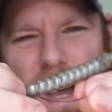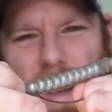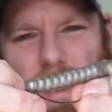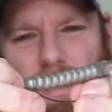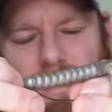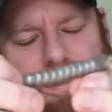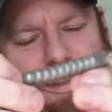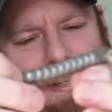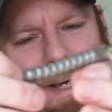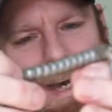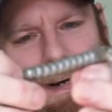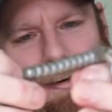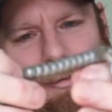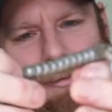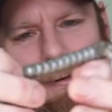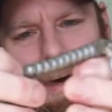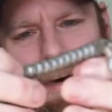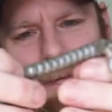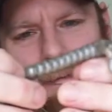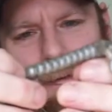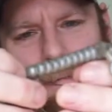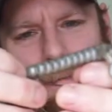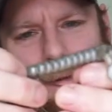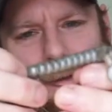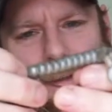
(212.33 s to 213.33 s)
outside of
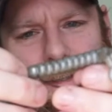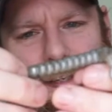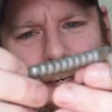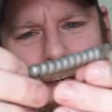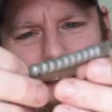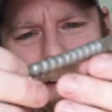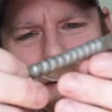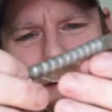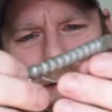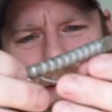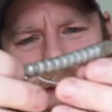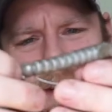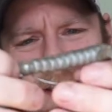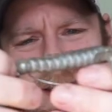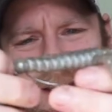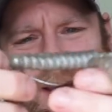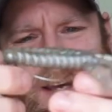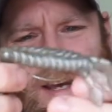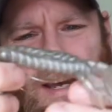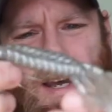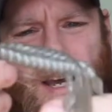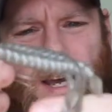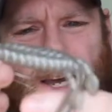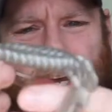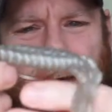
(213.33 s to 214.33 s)
cover, particularly
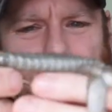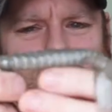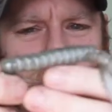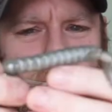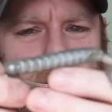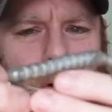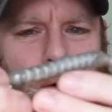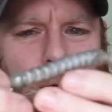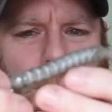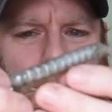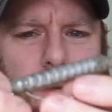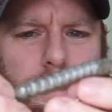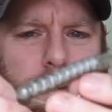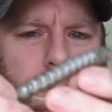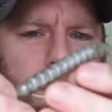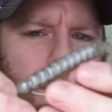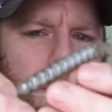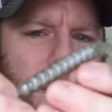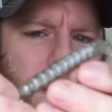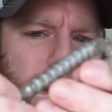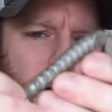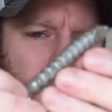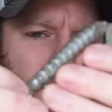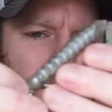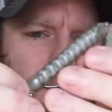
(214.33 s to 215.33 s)
if you're going through
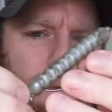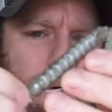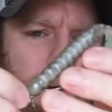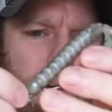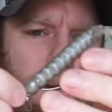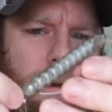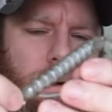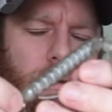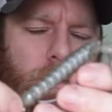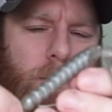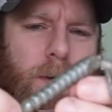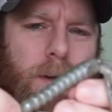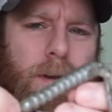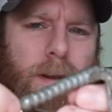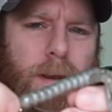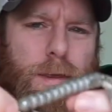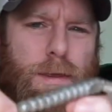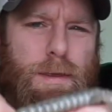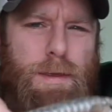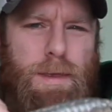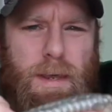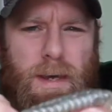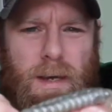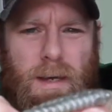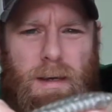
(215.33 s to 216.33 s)
like a really
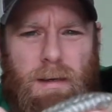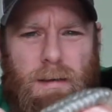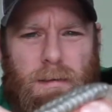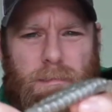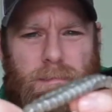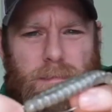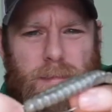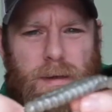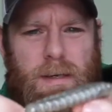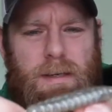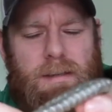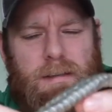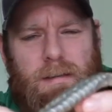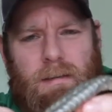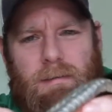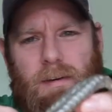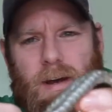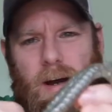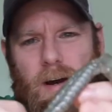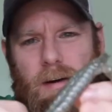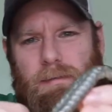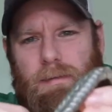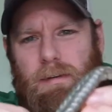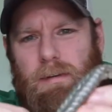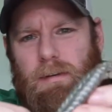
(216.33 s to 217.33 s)
thick piece of
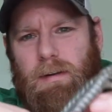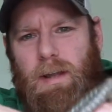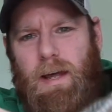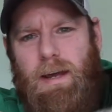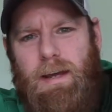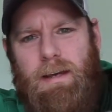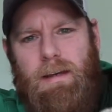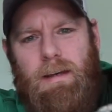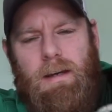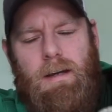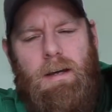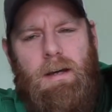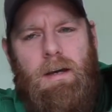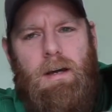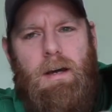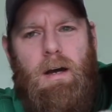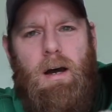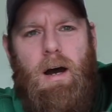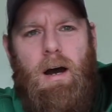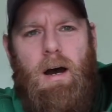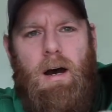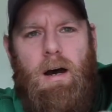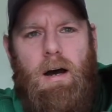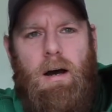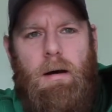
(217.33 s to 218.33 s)
cover, like
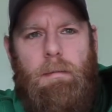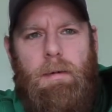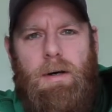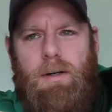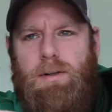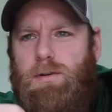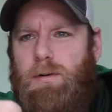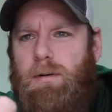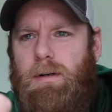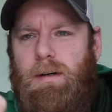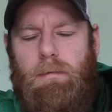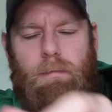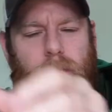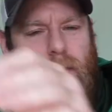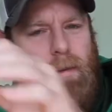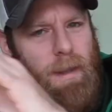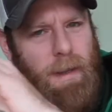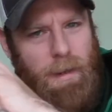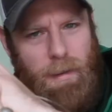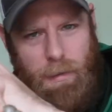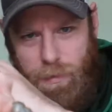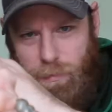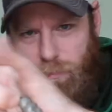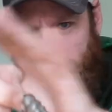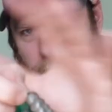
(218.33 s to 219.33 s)
a tree with
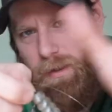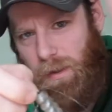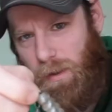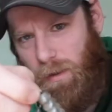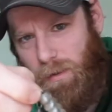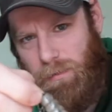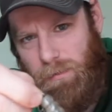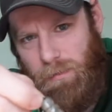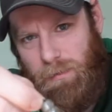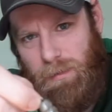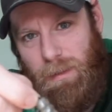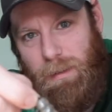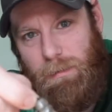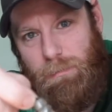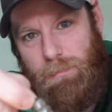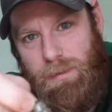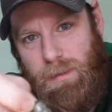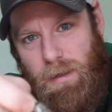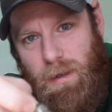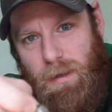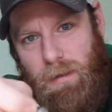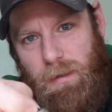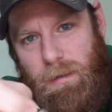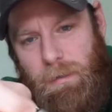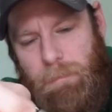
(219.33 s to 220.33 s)
like 300 limbs
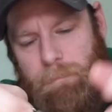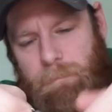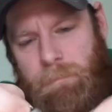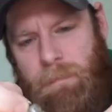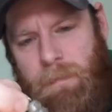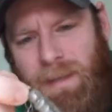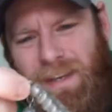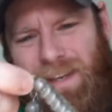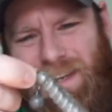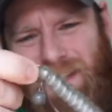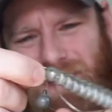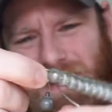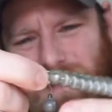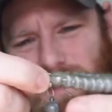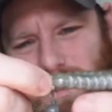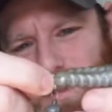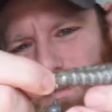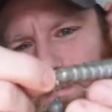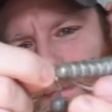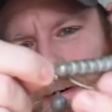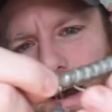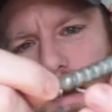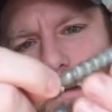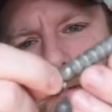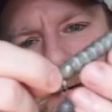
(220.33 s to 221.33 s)
on it. This is
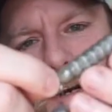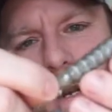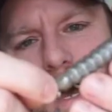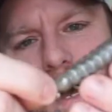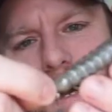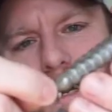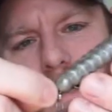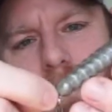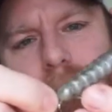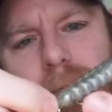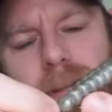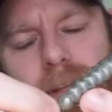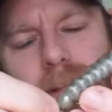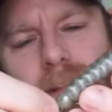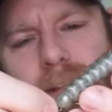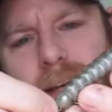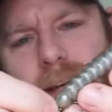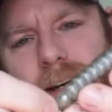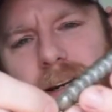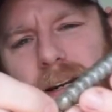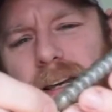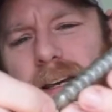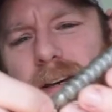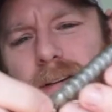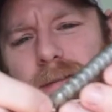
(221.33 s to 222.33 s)
probably not going to be the
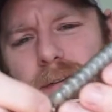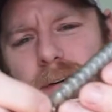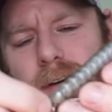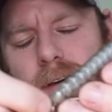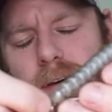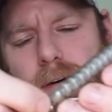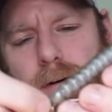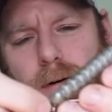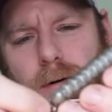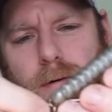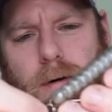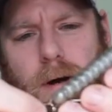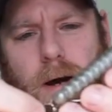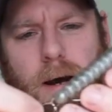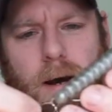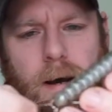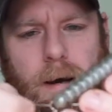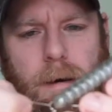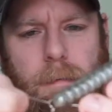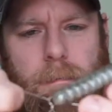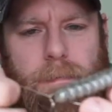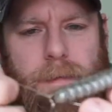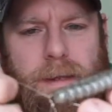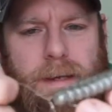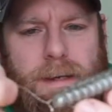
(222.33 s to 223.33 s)
technique for you,
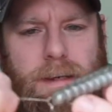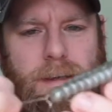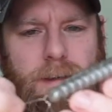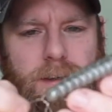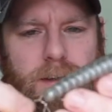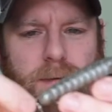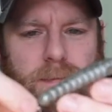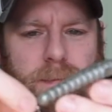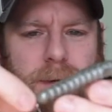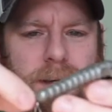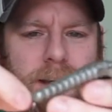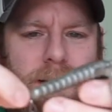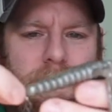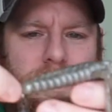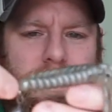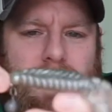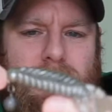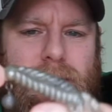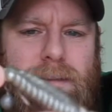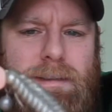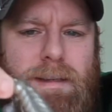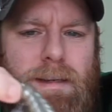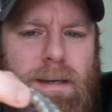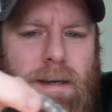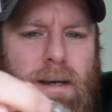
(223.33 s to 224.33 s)
just
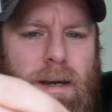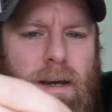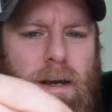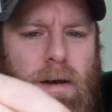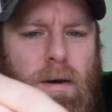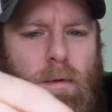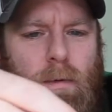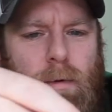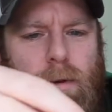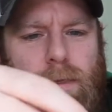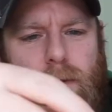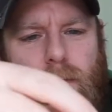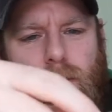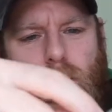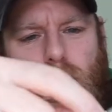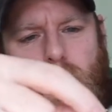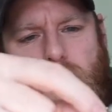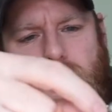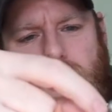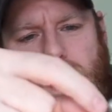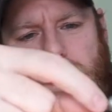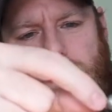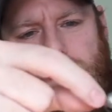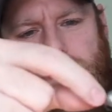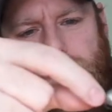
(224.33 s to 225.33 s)
because with the
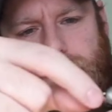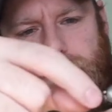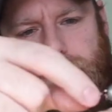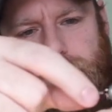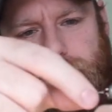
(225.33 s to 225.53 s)
weight